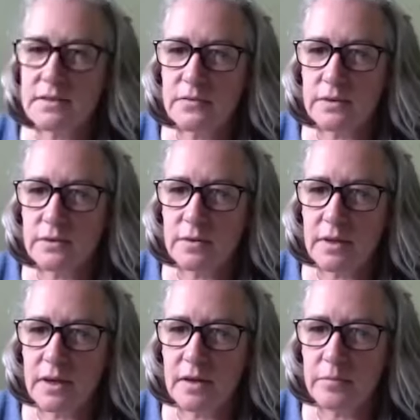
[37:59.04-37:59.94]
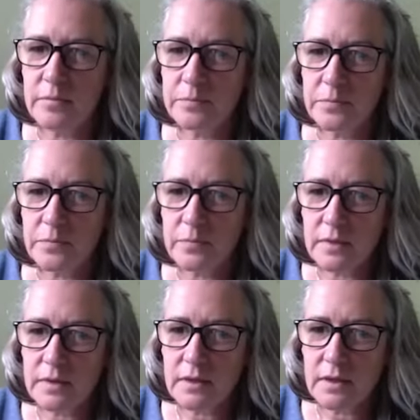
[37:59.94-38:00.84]
Phil. Um,
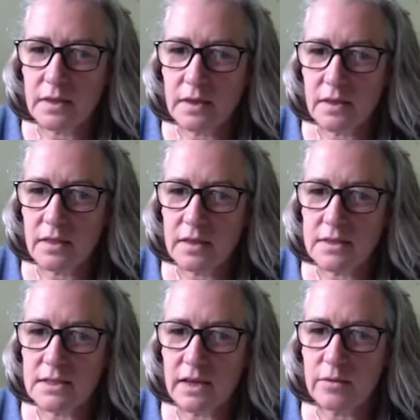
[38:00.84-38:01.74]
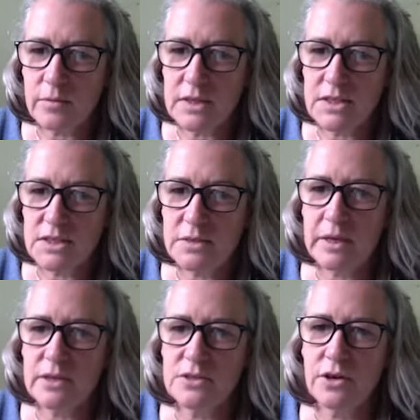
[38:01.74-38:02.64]
there's another one to
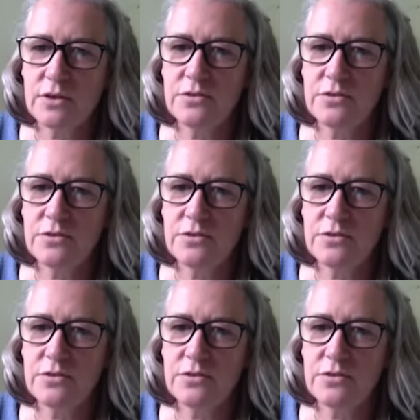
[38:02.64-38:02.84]
melt old